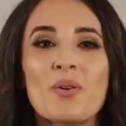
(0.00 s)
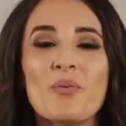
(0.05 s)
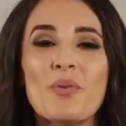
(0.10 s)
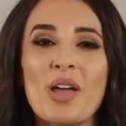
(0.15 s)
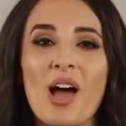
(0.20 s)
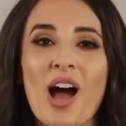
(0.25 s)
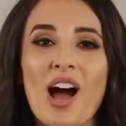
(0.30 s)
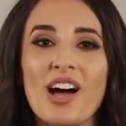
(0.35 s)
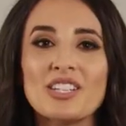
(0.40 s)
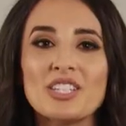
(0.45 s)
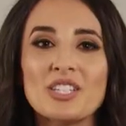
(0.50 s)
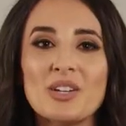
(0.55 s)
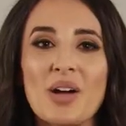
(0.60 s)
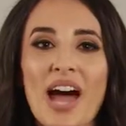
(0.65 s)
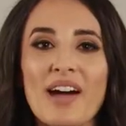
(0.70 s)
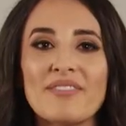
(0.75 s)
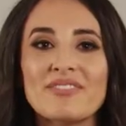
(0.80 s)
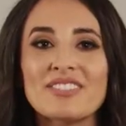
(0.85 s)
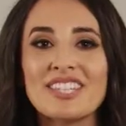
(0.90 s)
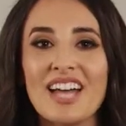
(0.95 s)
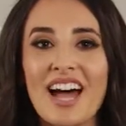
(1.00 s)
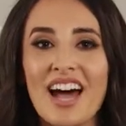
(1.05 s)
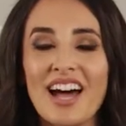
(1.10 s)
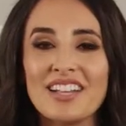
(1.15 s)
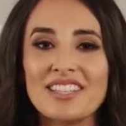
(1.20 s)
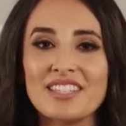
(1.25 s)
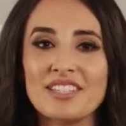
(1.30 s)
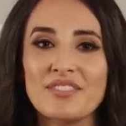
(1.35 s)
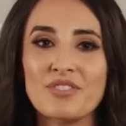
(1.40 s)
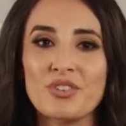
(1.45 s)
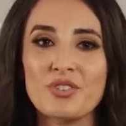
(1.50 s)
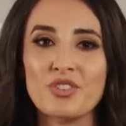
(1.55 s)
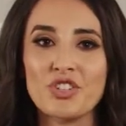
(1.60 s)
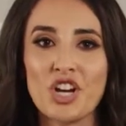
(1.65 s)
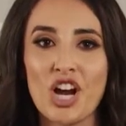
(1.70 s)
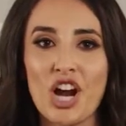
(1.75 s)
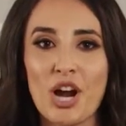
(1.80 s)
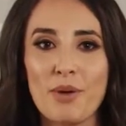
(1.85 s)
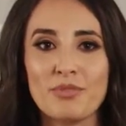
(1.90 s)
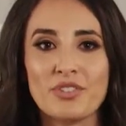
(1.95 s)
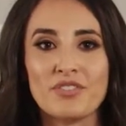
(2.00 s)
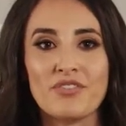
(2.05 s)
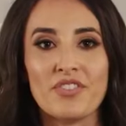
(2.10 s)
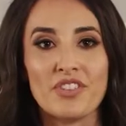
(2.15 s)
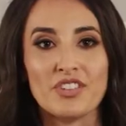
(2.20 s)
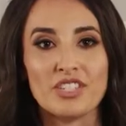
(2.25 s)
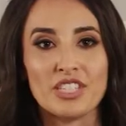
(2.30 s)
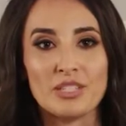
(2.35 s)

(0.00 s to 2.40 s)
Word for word: We also have tons of new charms for the